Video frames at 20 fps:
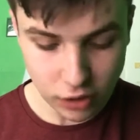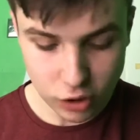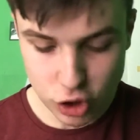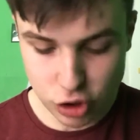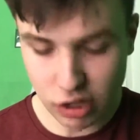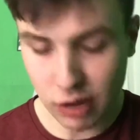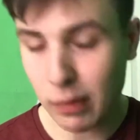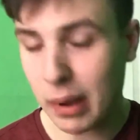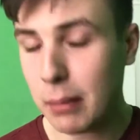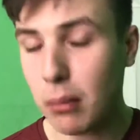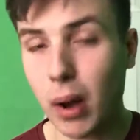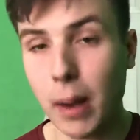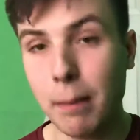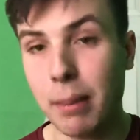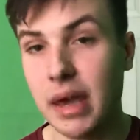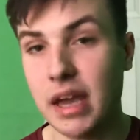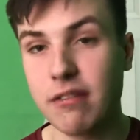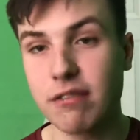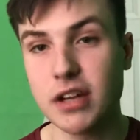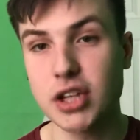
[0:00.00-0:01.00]
Straight away, my
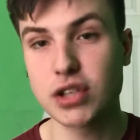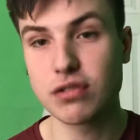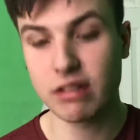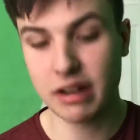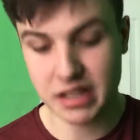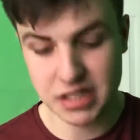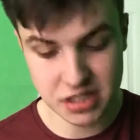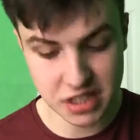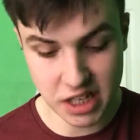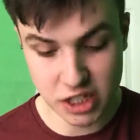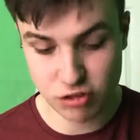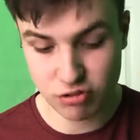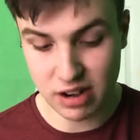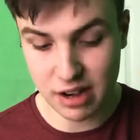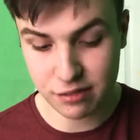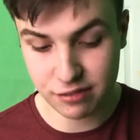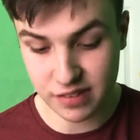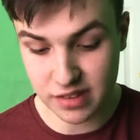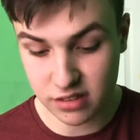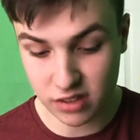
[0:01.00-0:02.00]
pick for this race is
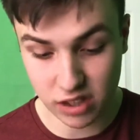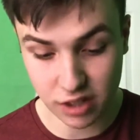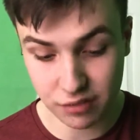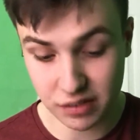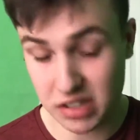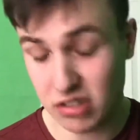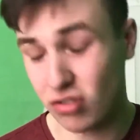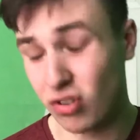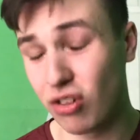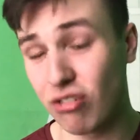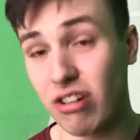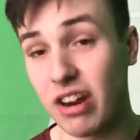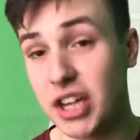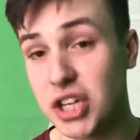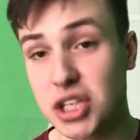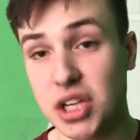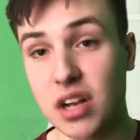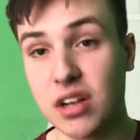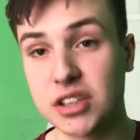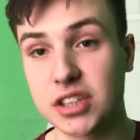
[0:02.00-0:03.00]
Rathvinden. I think he's got a
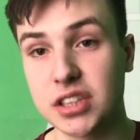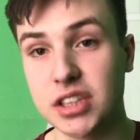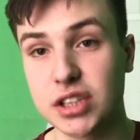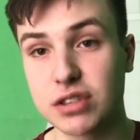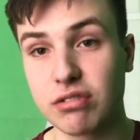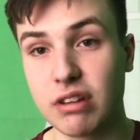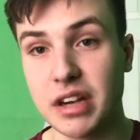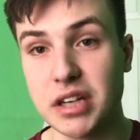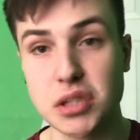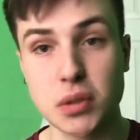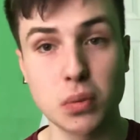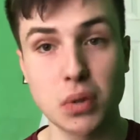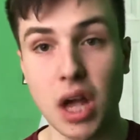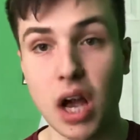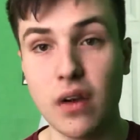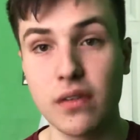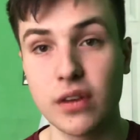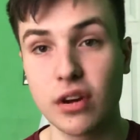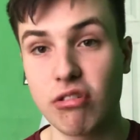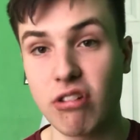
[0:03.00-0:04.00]
great chance in this race. He'll
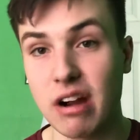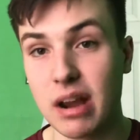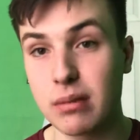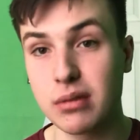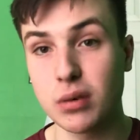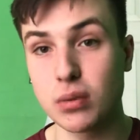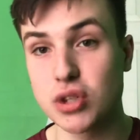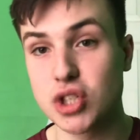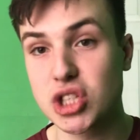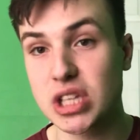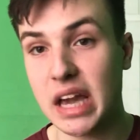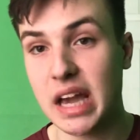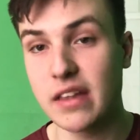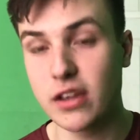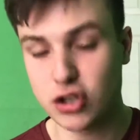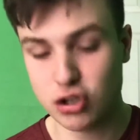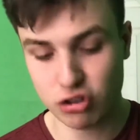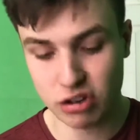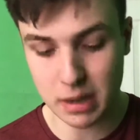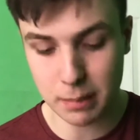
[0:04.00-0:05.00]
go on the ground. He'll stay
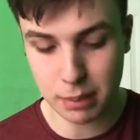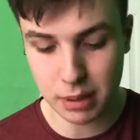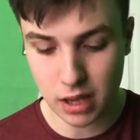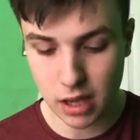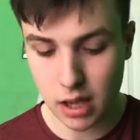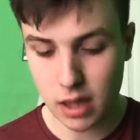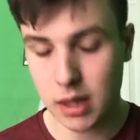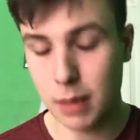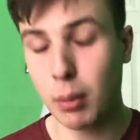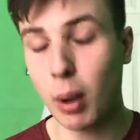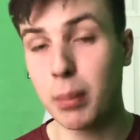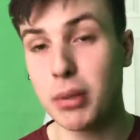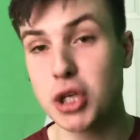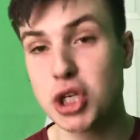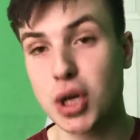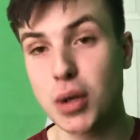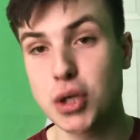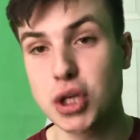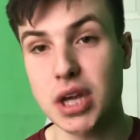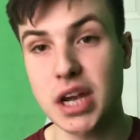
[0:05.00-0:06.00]
the trip. The Bobby
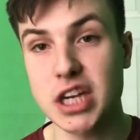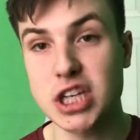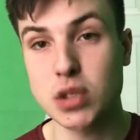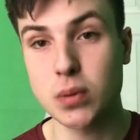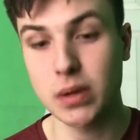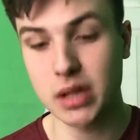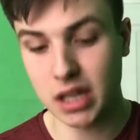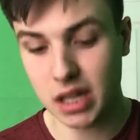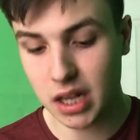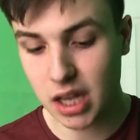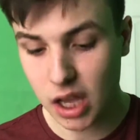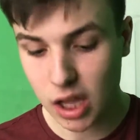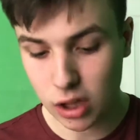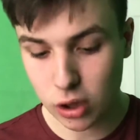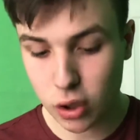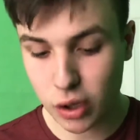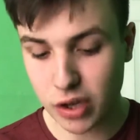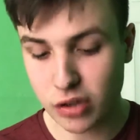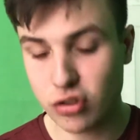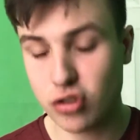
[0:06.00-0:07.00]
Joe Chase winner,
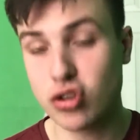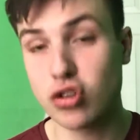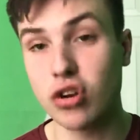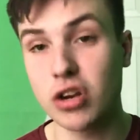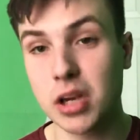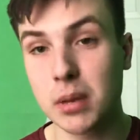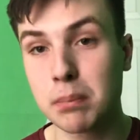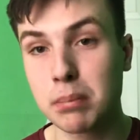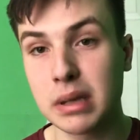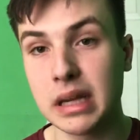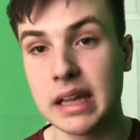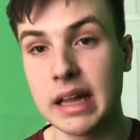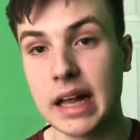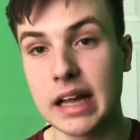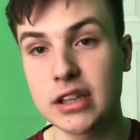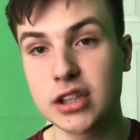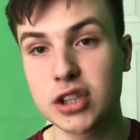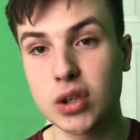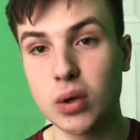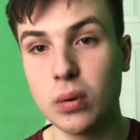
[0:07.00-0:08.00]
looking to try and complete
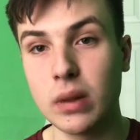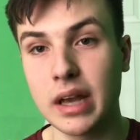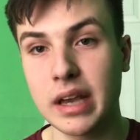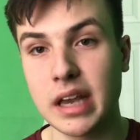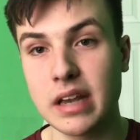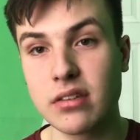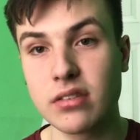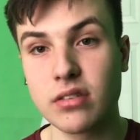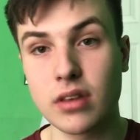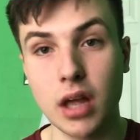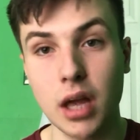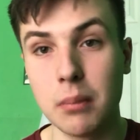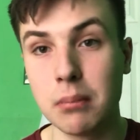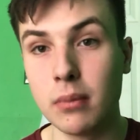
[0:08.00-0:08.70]
that two-legged